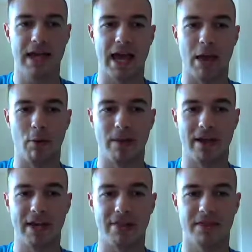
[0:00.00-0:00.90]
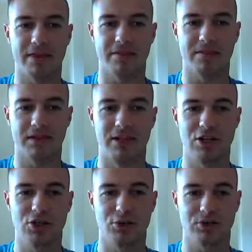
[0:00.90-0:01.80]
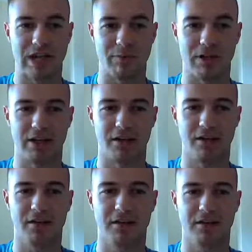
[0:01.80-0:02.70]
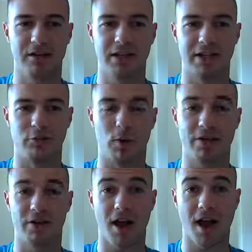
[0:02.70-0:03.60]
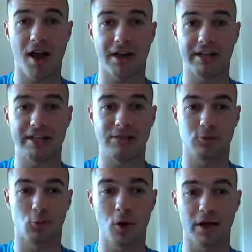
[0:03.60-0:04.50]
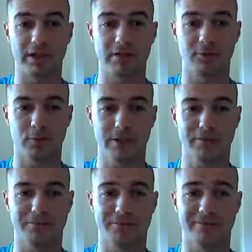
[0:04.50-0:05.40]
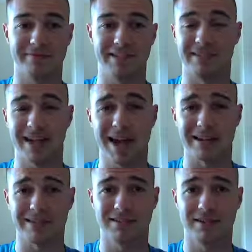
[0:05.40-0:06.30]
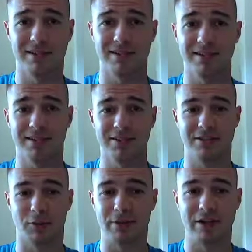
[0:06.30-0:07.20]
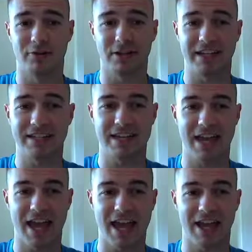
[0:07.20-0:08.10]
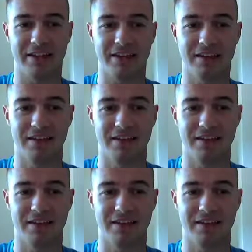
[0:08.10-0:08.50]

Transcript: And when we hit this conditional statement here, if weather I is 1, well, it's not. So we never get to add